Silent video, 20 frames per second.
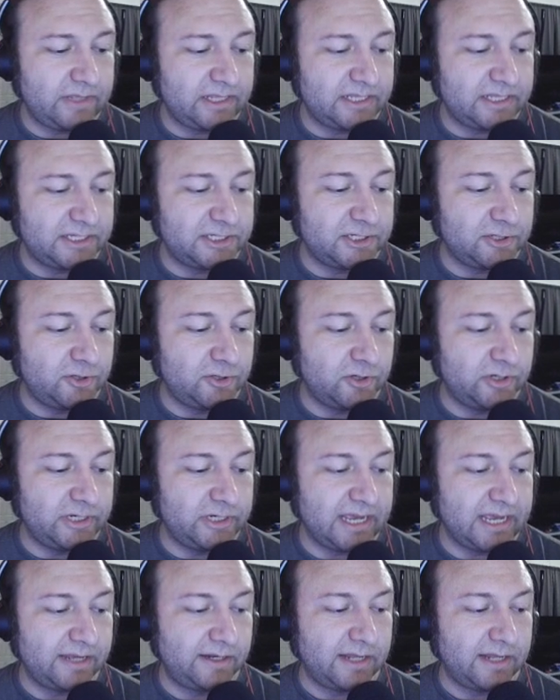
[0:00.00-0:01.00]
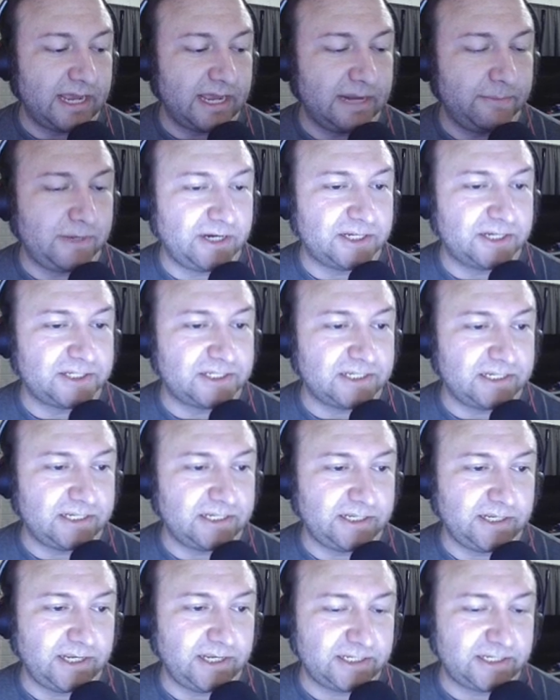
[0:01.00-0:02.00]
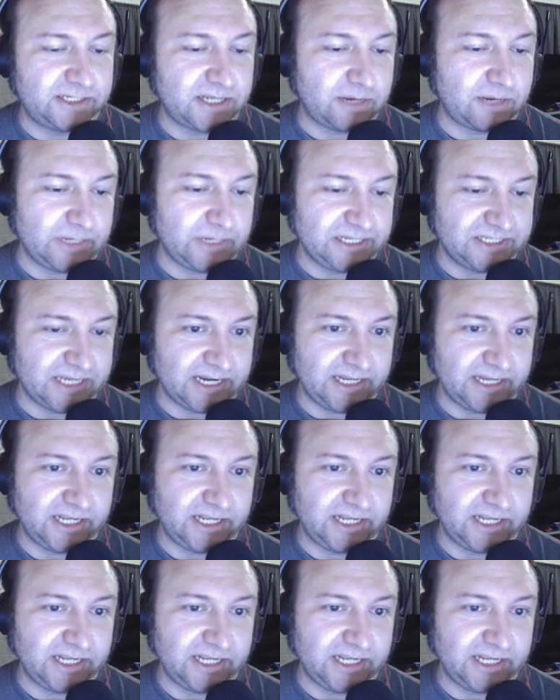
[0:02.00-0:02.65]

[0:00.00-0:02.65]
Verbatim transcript: this is a good headline because it's not what he said.